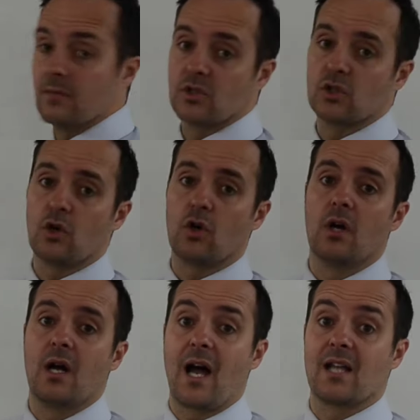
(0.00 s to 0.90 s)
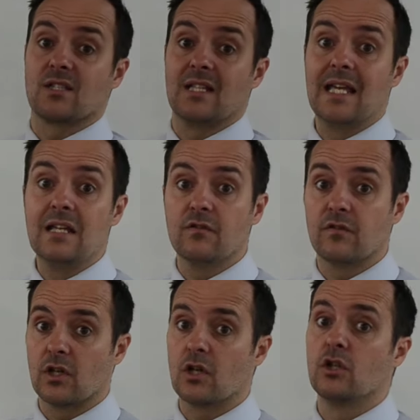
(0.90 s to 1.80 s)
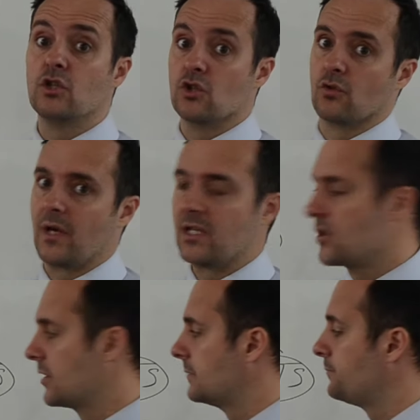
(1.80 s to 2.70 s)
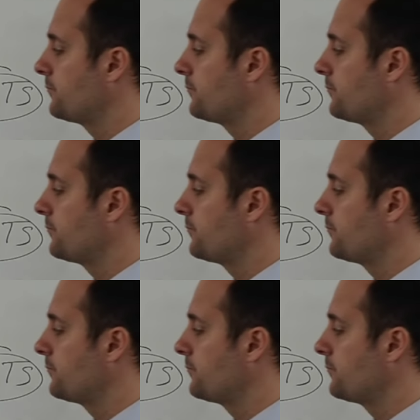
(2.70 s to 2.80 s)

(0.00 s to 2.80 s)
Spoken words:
store has an infinite duration.